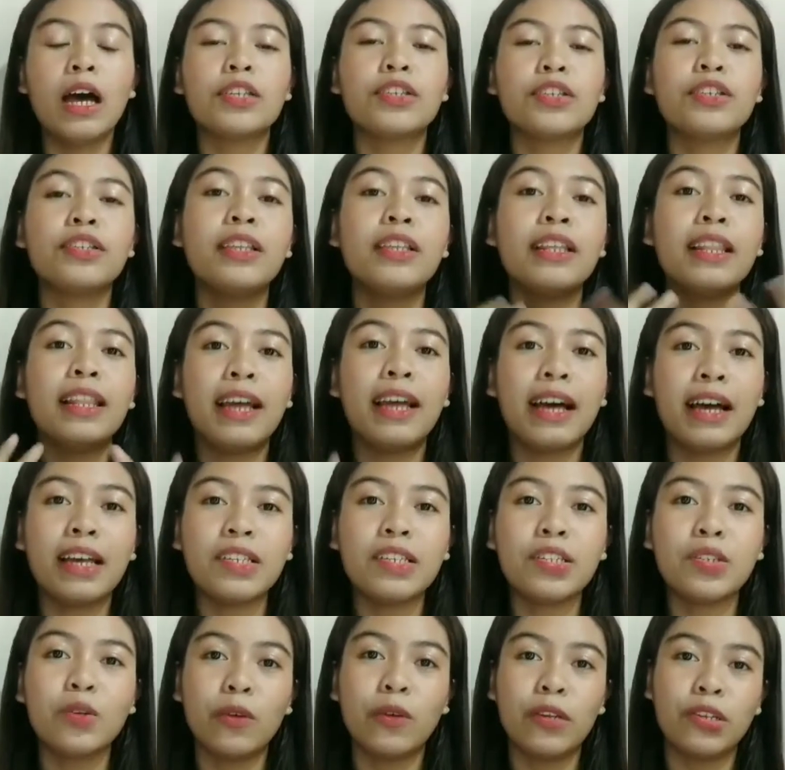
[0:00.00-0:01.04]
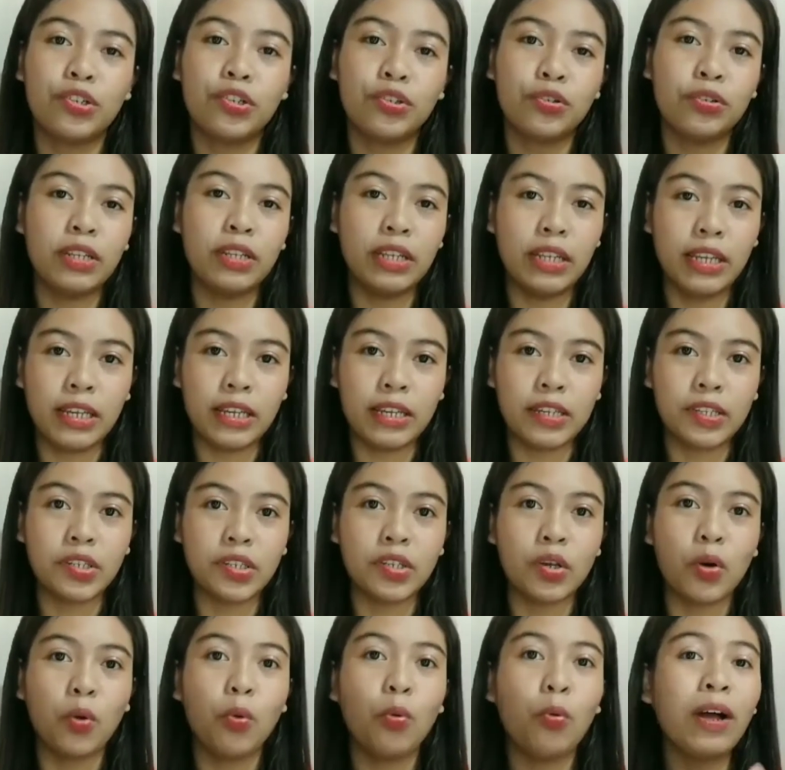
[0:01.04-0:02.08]
So the last question
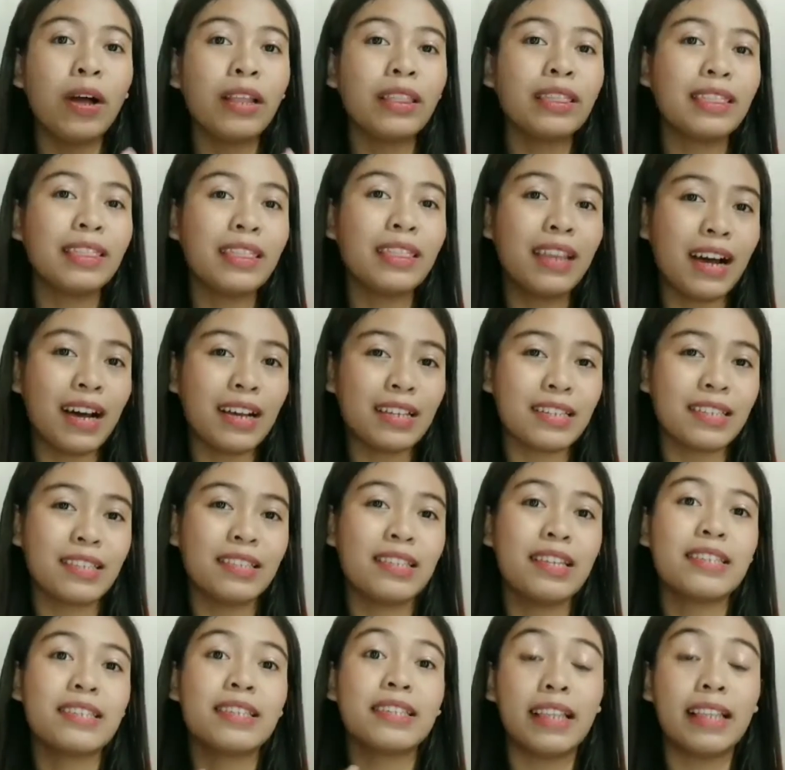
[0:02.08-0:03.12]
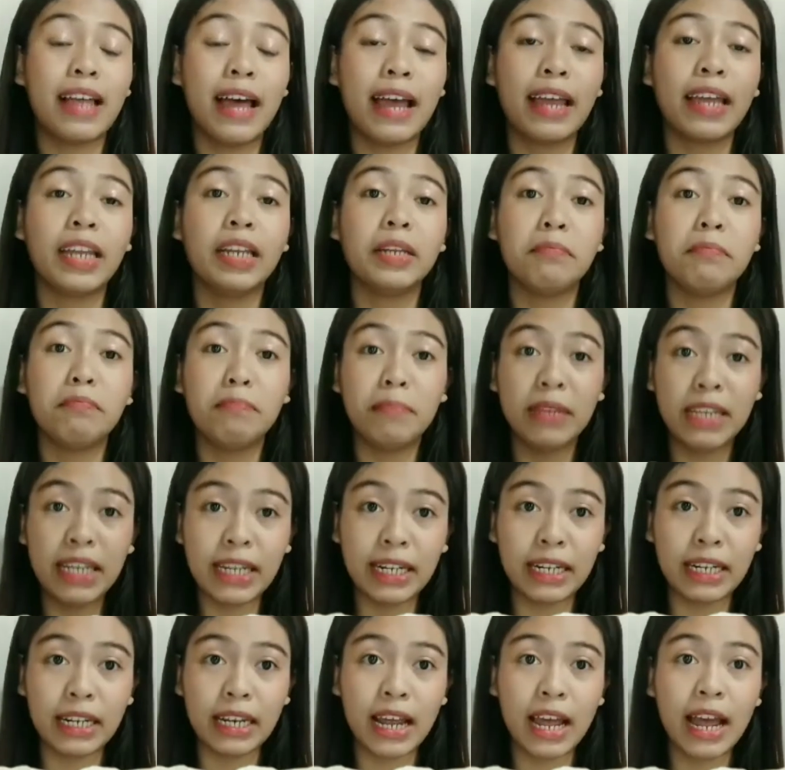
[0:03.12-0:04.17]
is, what does this line
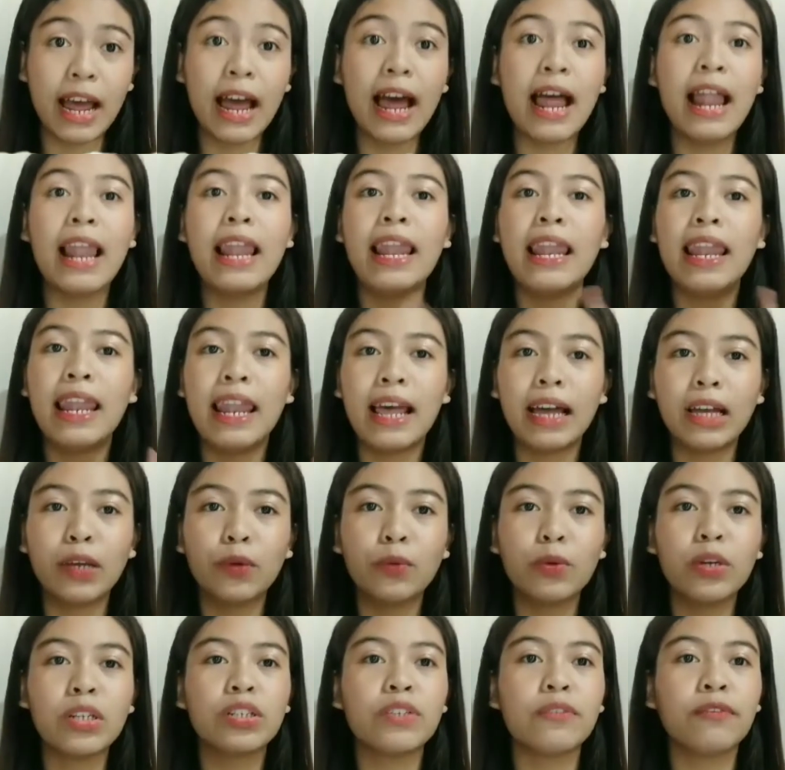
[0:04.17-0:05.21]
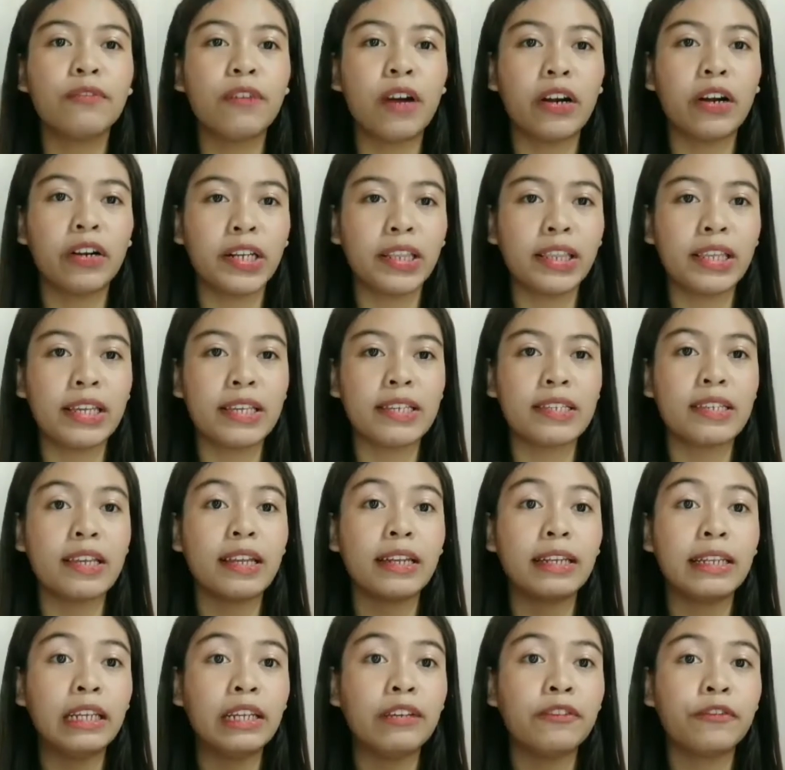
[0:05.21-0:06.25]
mean? Language varieties
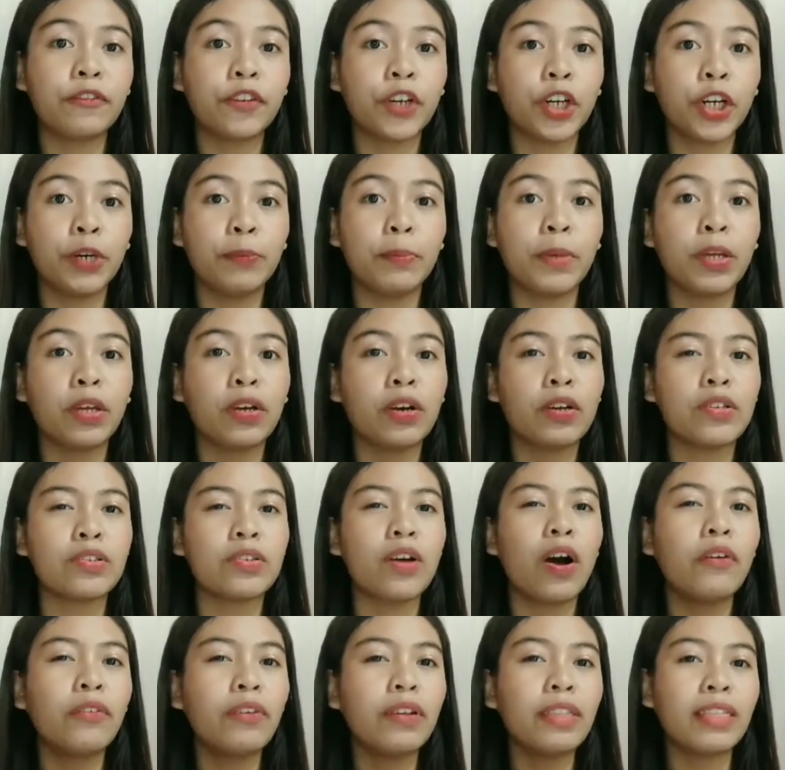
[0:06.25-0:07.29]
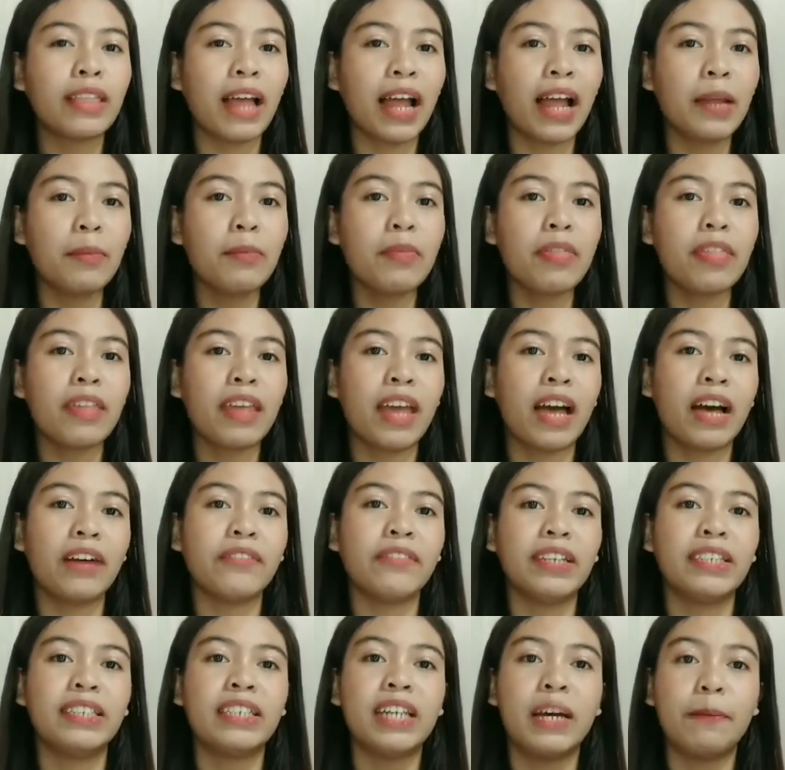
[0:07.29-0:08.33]
differ because over time they
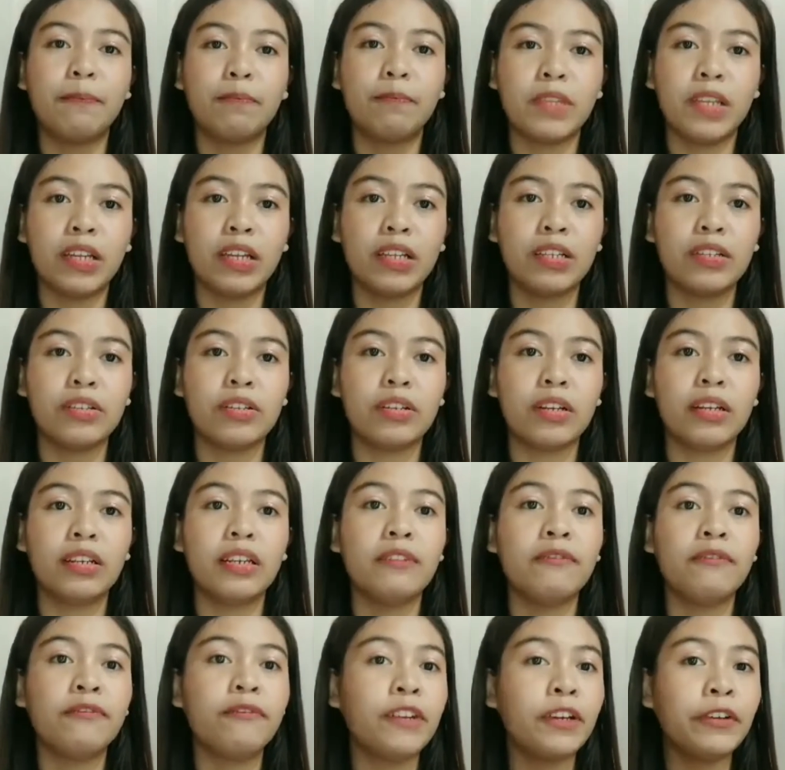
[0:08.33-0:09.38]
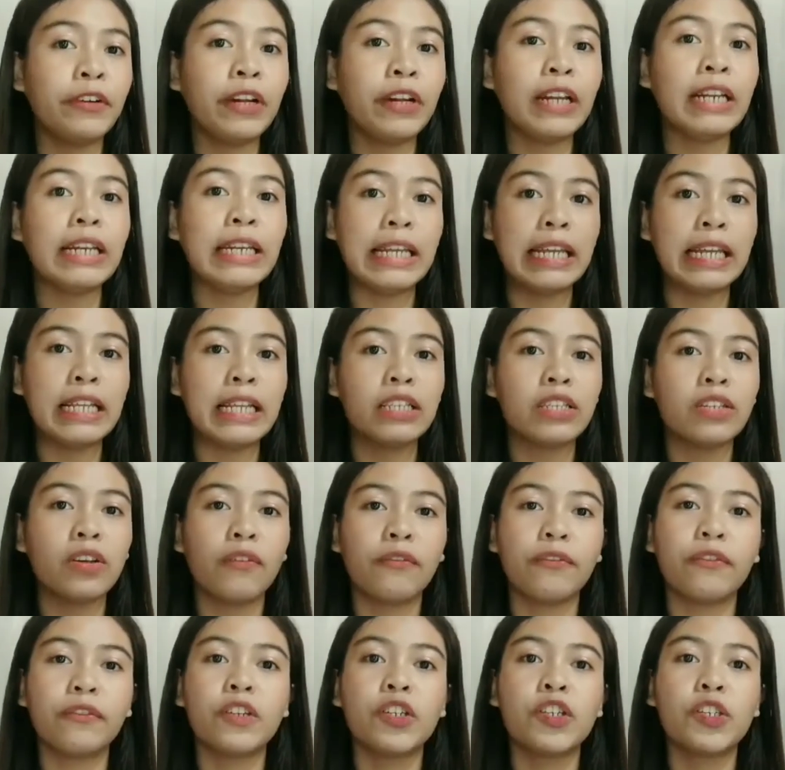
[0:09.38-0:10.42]
have adapted to the differing needs
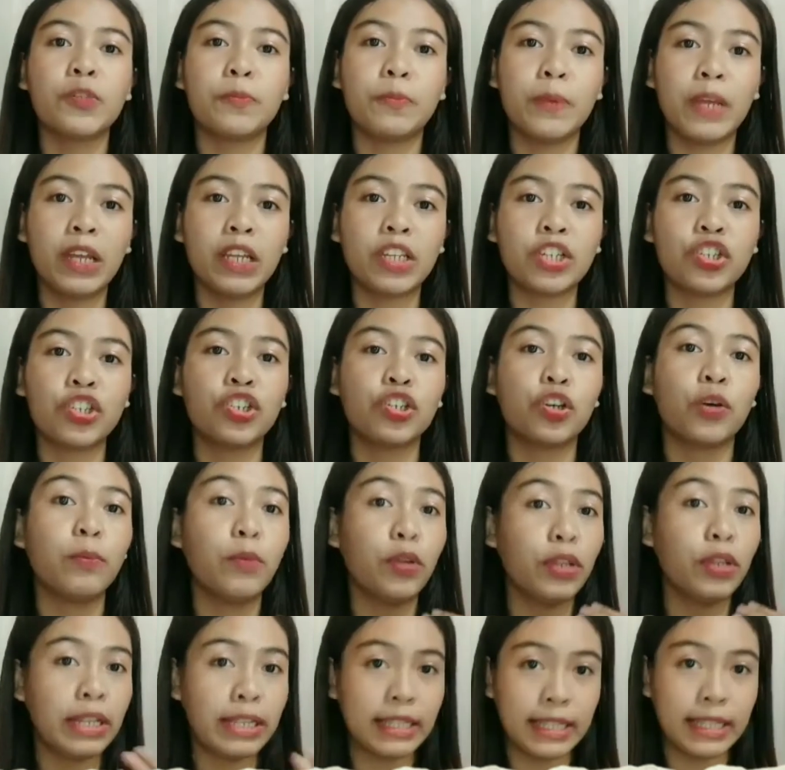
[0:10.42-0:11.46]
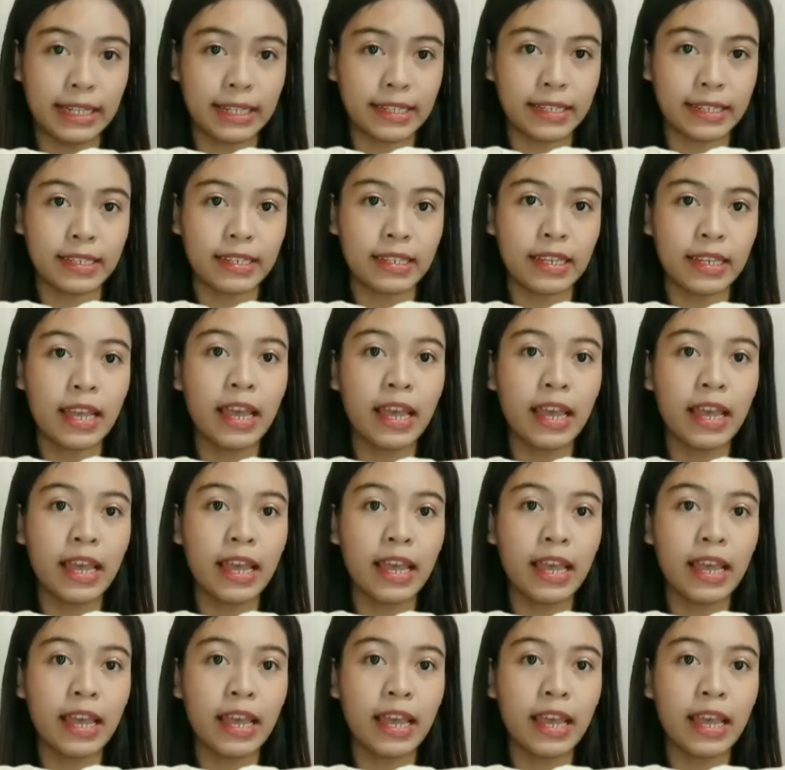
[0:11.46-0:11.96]
of their speech communities.